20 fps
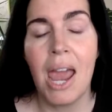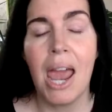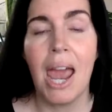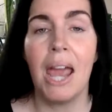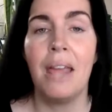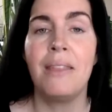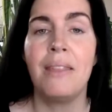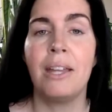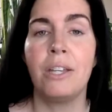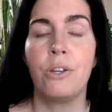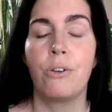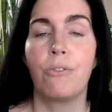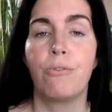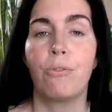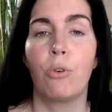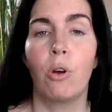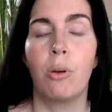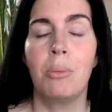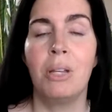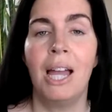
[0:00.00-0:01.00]
And then your
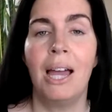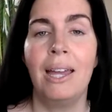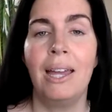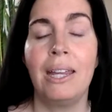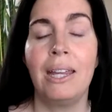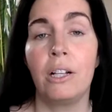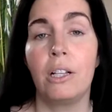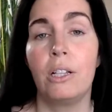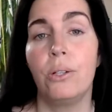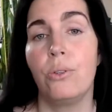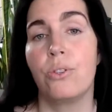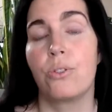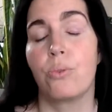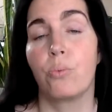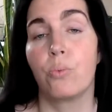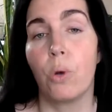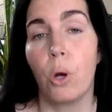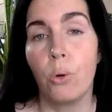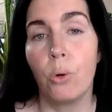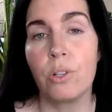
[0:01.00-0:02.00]
formula includes
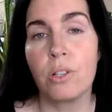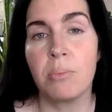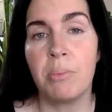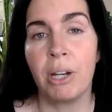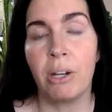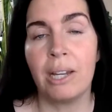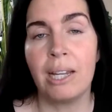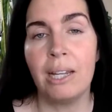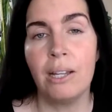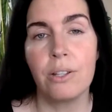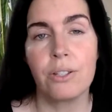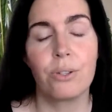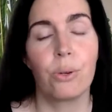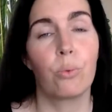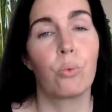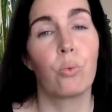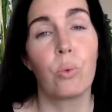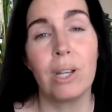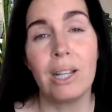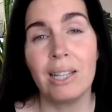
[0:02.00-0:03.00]
rosemary, so
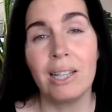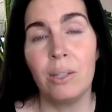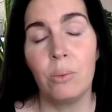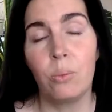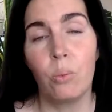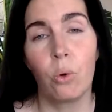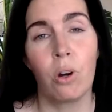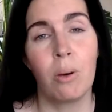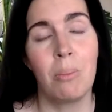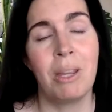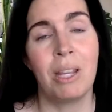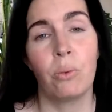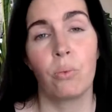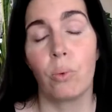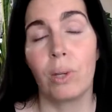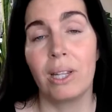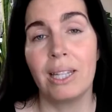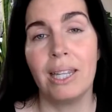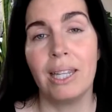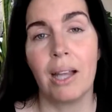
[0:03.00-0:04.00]
really warming,
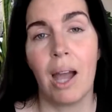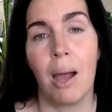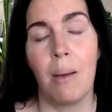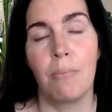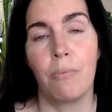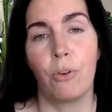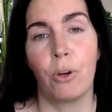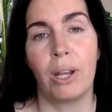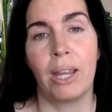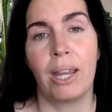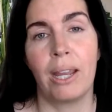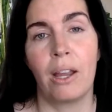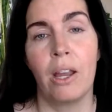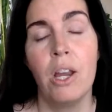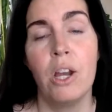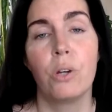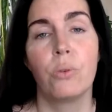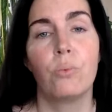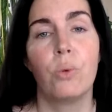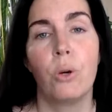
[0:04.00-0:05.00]
really comforting.
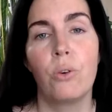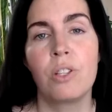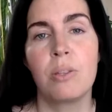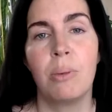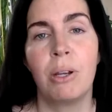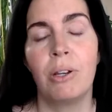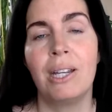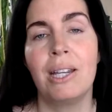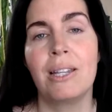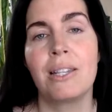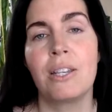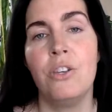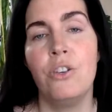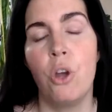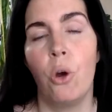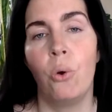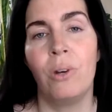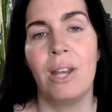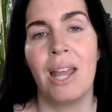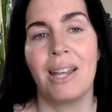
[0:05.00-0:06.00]
Rosemary is a
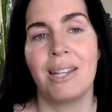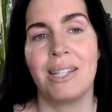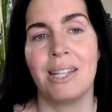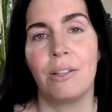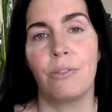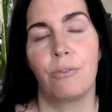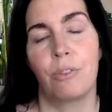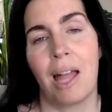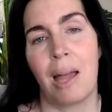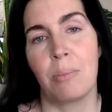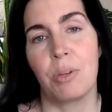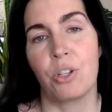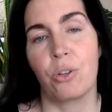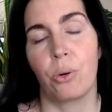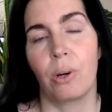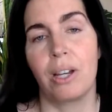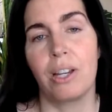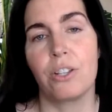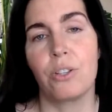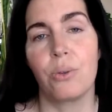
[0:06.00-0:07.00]
known
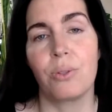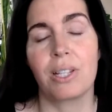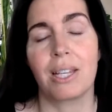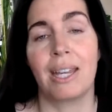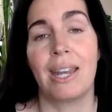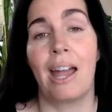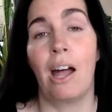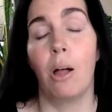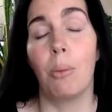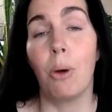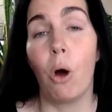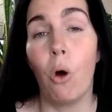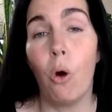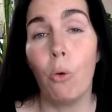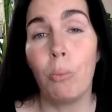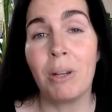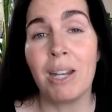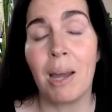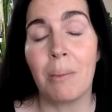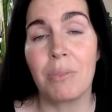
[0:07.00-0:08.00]
anti-inflammatory, so it's going to help
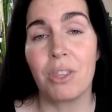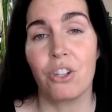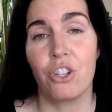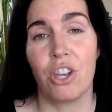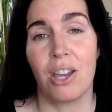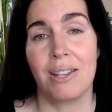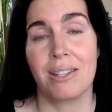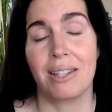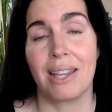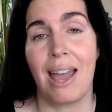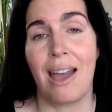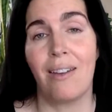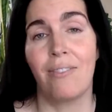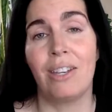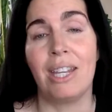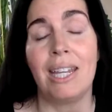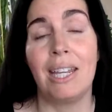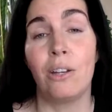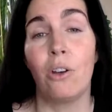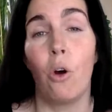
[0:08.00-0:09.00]
open up the chest
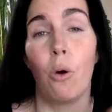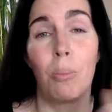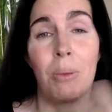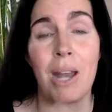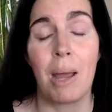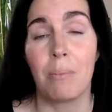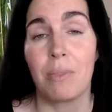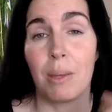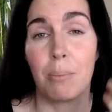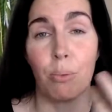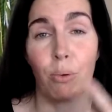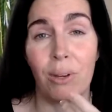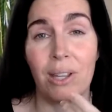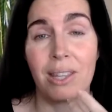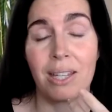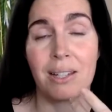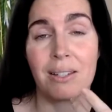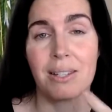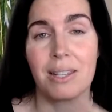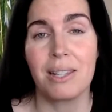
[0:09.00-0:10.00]
cavity and open up the
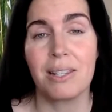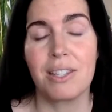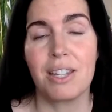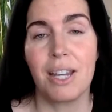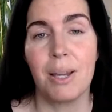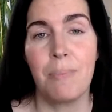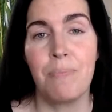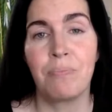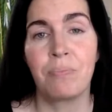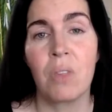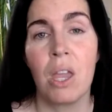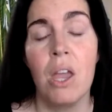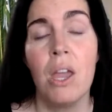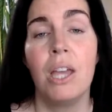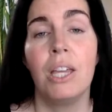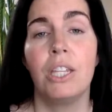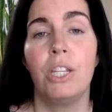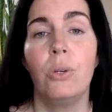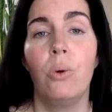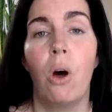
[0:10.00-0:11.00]
breathing system.
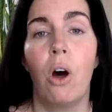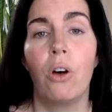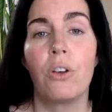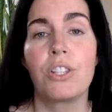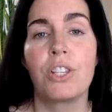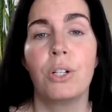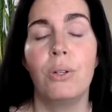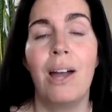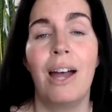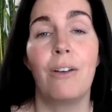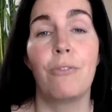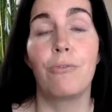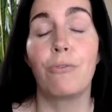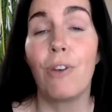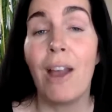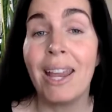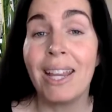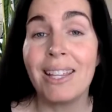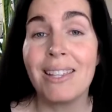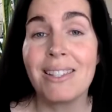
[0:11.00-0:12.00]
You also have
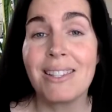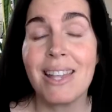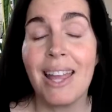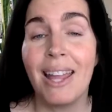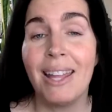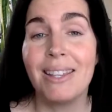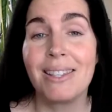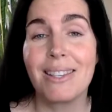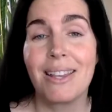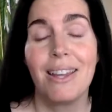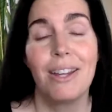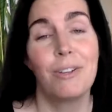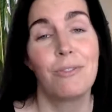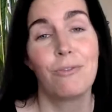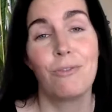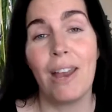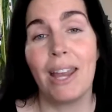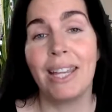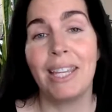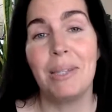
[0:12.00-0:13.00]
frankincense,
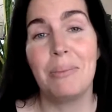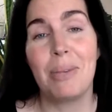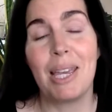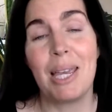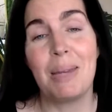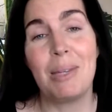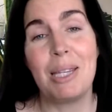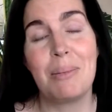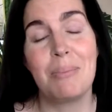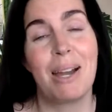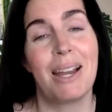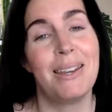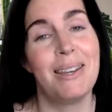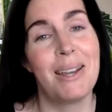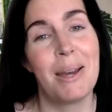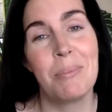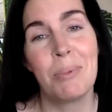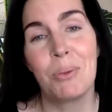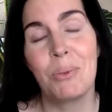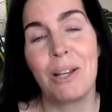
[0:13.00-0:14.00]
Frankie Baby, my
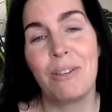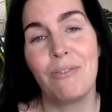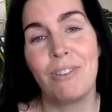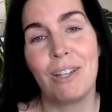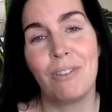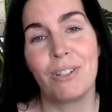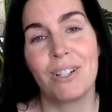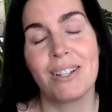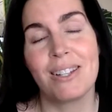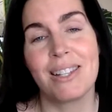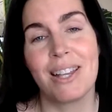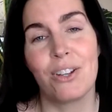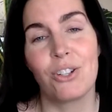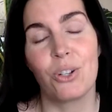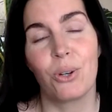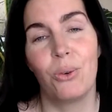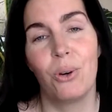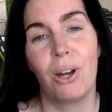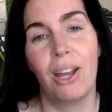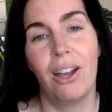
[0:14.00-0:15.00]
#1 favorite
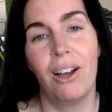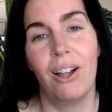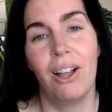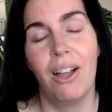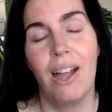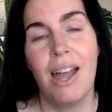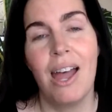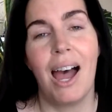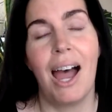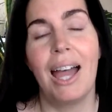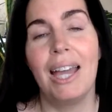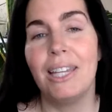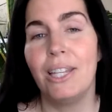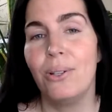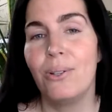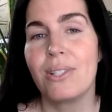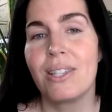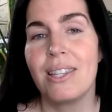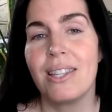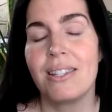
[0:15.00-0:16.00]
essential oil. I
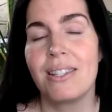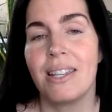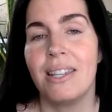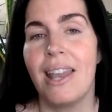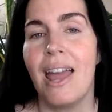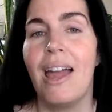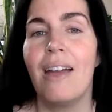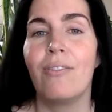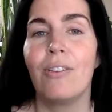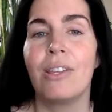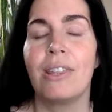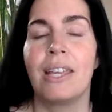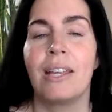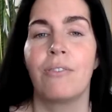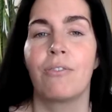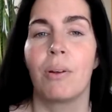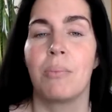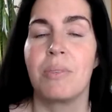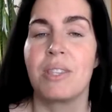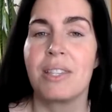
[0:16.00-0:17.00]
use this in everything
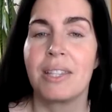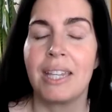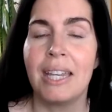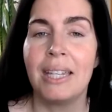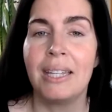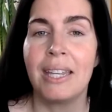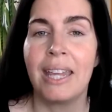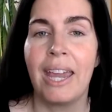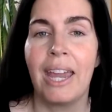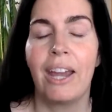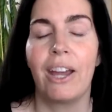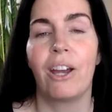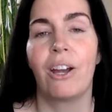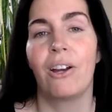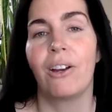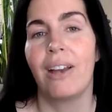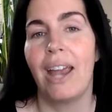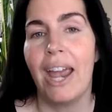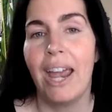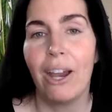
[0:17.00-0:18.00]
from
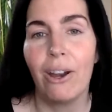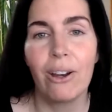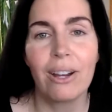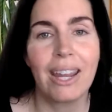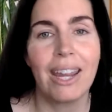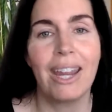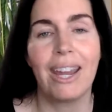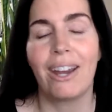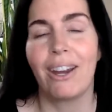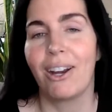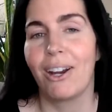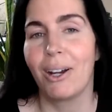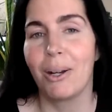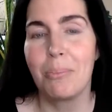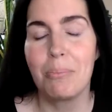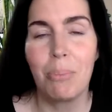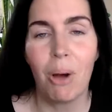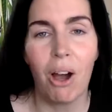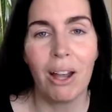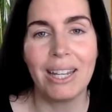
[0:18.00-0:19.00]
skincare, hair care,
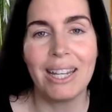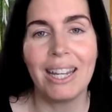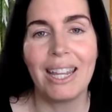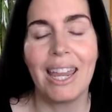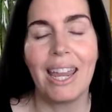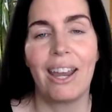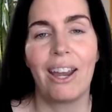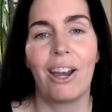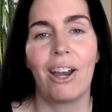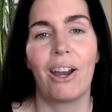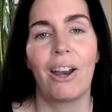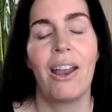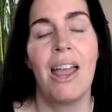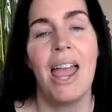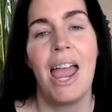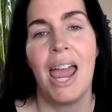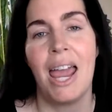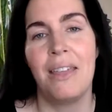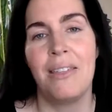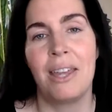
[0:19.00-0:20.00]
body care,
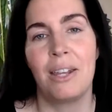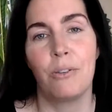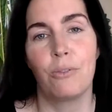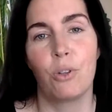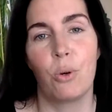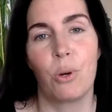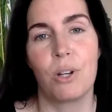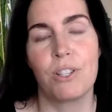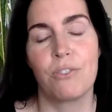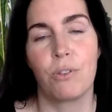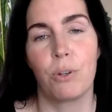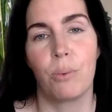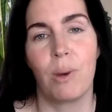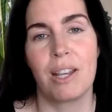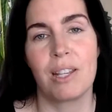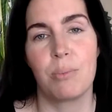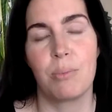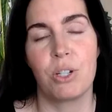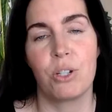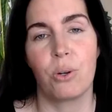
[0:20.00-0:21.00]
and then of course for
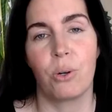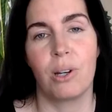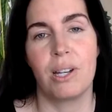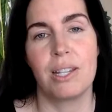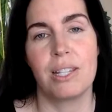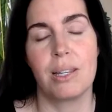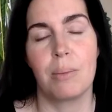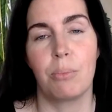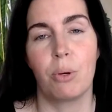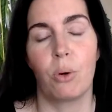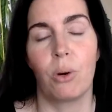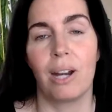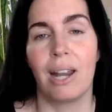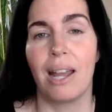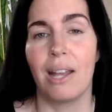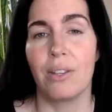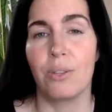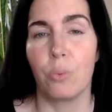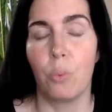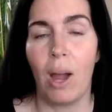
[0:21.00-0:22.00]
respiratory support
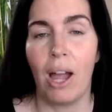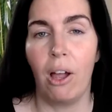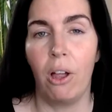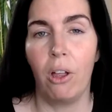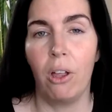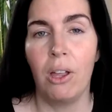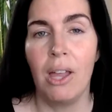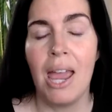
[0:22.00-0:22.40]
as well.